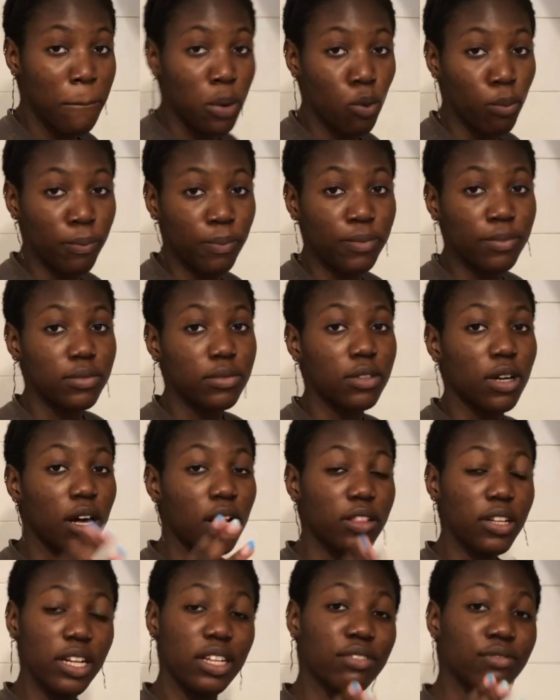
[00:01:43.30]
boom. The
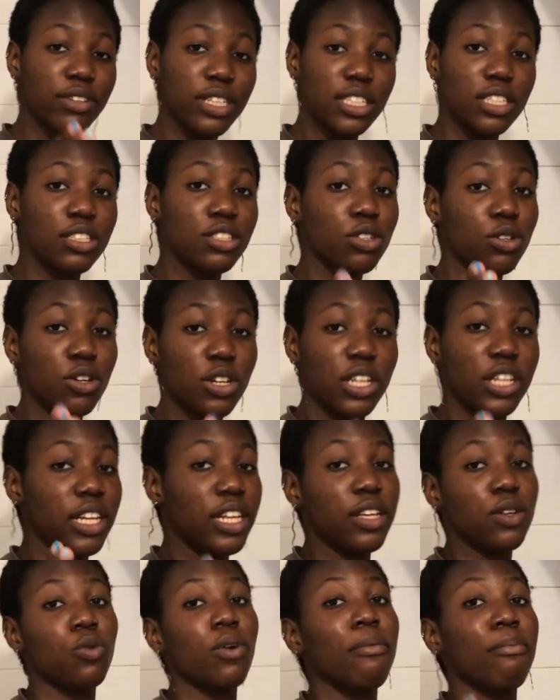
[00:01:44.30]
other ingredients you're going to
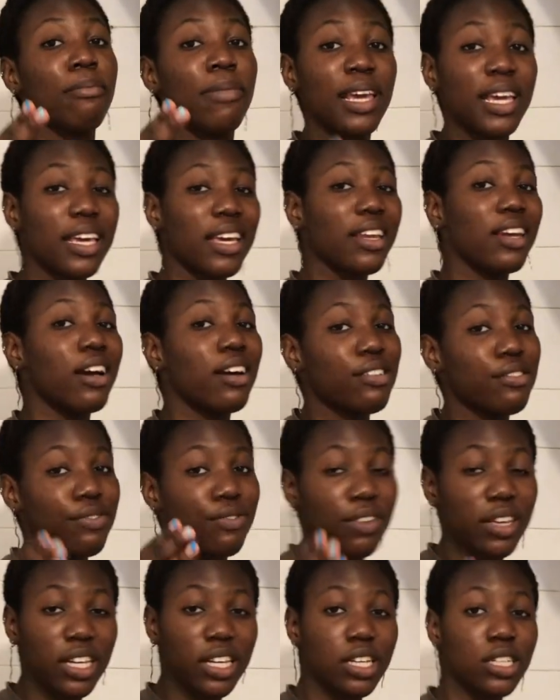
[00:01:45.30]
need when making a
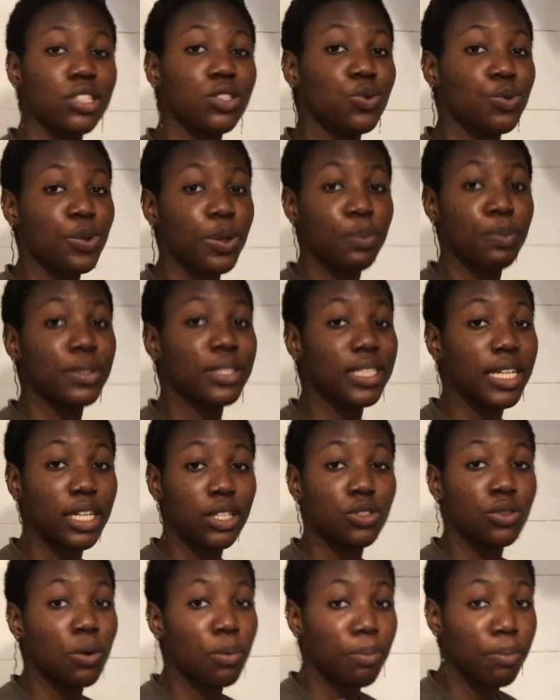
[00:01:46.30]
vegan sweet
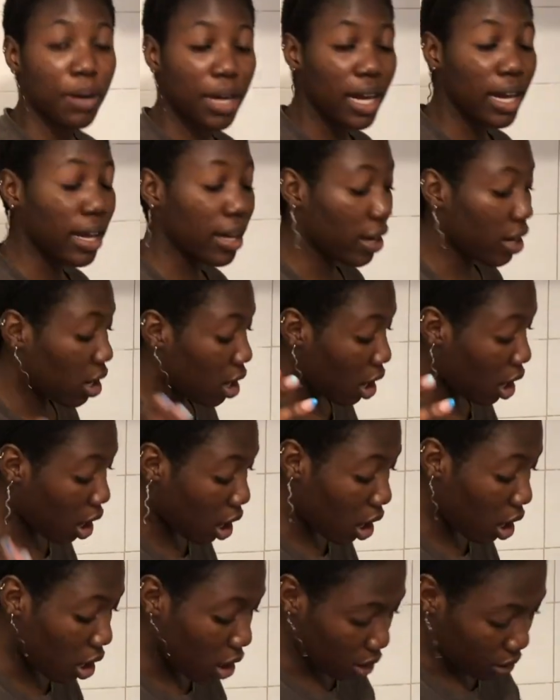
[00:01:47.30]
potato pie
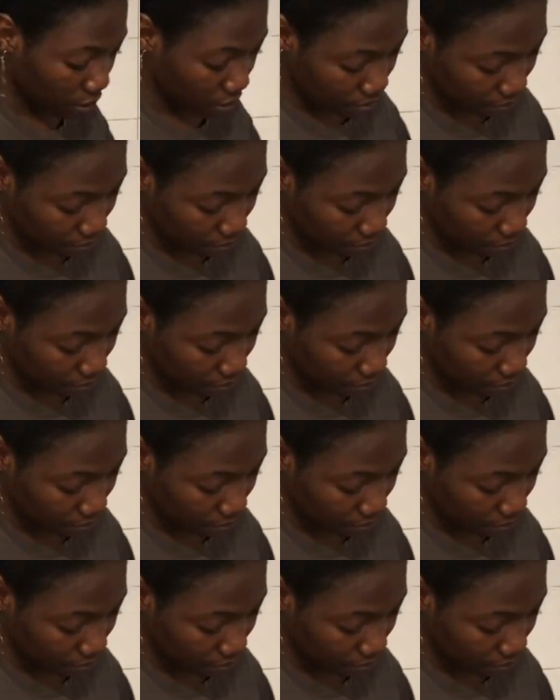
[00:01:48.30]
are